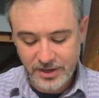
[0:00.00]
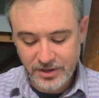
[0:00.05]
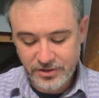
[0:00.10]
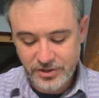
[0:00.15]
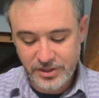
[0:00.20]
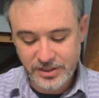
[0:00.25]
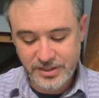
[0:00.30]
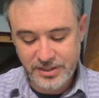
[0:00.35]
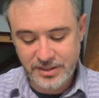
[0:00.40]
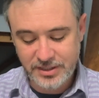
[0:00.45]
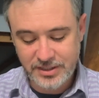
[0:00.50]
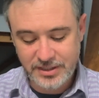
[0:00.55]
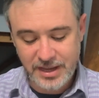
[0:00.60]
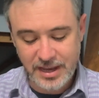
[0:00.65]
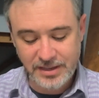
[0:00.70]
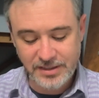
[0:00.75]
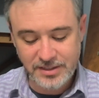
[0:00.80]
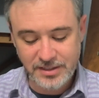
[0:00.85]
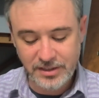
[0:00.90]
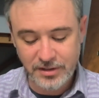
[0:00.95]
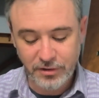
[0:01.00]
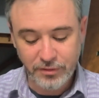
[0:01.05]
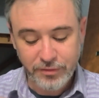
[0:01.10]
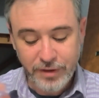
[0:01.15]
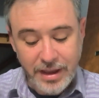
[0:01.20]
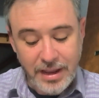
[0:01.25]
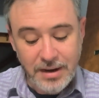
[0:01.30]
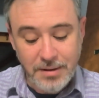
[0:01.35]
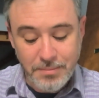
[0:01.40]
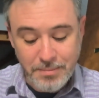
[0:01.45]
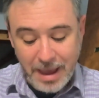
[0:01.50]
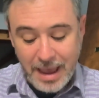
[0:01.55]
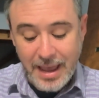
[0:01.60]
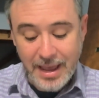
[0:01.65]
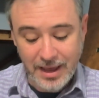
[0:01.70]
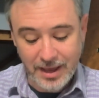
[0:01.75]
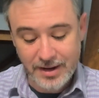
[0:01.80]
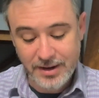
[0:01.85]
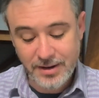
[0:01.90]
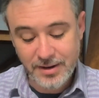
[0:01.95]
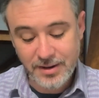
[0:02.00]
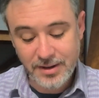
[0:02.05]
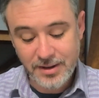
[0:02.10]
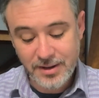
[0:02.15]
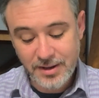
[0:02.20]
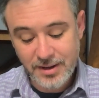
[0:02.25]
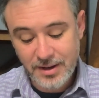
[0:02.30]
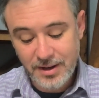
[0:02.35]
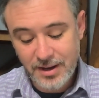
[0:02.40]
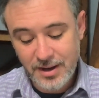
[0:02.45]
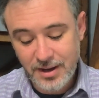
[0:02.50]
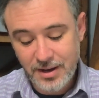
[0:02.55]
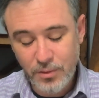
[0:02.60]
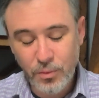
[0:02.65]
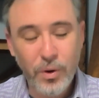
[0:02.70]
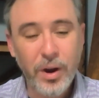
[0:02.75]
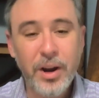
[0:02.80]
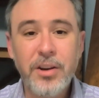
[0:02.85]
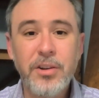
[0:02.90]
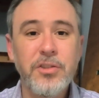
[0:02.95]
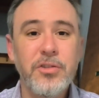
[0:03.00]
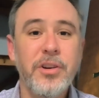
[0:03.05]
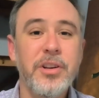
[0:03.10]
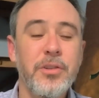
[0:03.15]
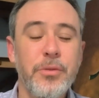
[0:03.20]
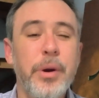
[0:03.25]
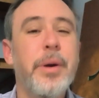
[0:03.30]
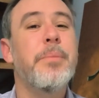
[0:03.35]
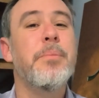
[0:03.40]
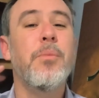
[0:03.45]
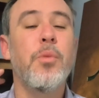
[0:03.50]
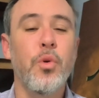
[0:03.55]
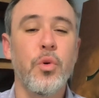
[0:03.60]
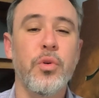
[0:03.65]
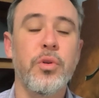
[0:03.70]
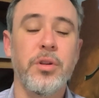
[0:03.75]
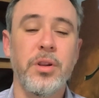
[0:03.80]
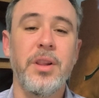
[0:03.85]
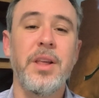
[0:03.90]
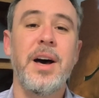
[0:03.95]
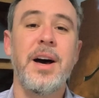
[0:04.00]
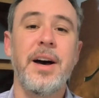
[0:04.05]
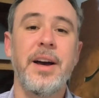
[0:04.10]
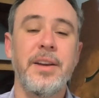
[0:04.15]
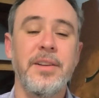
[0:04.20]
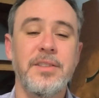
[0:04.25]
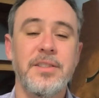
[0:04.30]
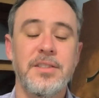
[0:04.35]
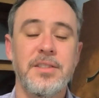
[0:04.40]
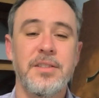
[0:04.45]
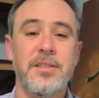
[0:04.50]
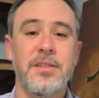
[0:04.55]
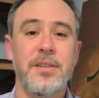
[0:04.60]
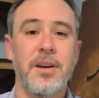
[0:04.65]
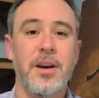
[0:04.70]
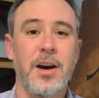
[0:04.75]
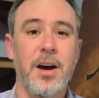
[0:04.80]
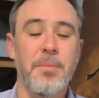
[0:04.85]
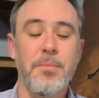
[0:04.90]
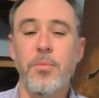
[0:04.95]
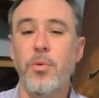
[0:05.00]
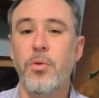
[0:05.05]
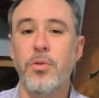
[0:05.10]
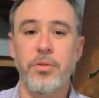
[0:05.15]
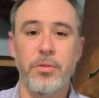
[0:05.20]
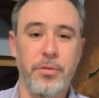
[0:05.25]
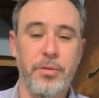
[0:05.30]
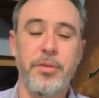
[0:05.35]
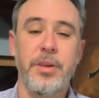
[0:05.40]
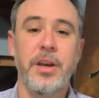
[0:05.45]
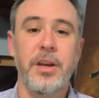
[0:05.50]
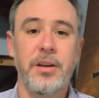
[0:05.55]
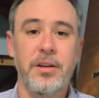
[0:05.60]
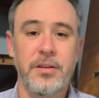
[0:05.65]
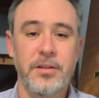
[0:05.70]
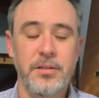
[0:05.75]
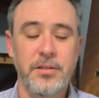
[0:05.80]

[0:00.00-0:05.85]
She says, vain man, why are you trying to immortalize a mortal thing?